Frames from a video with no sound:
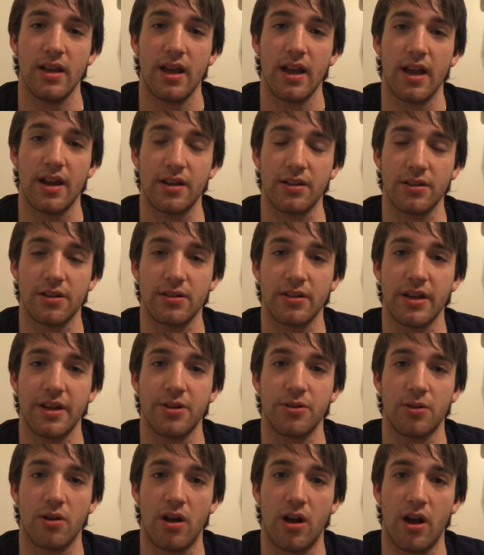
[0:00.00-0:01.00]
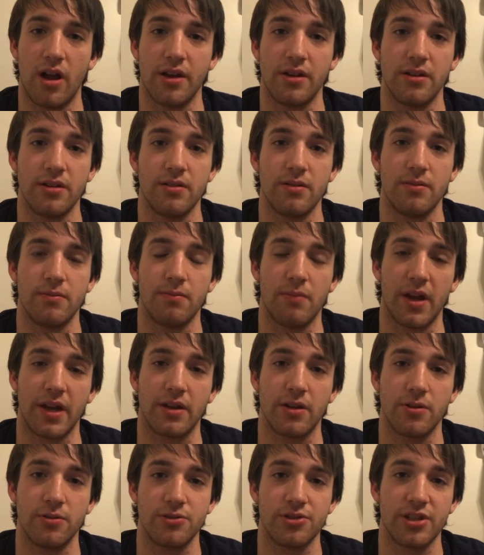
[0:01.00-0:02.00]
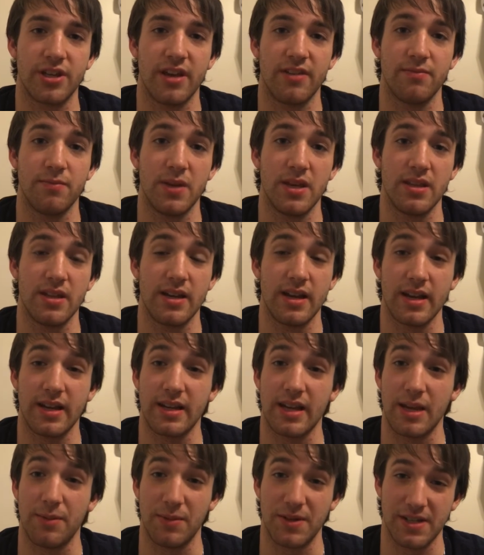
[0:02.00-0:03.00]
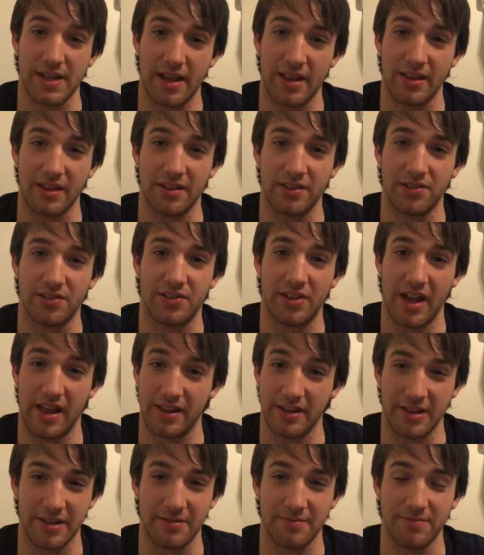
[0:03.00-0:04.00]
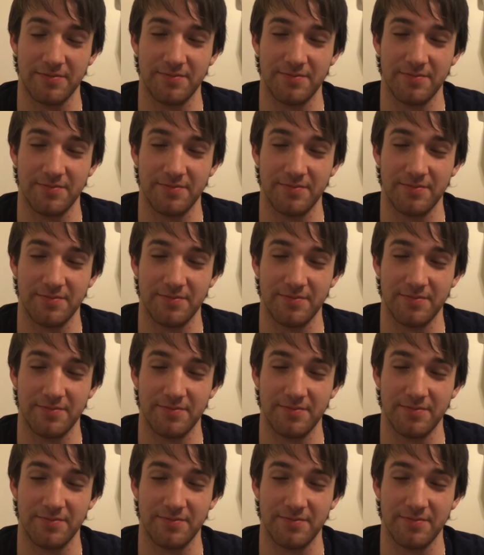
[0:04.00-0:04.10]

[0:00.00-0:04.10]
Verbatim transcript: and a little later on, my coach gave me the nickname Italian Stallion.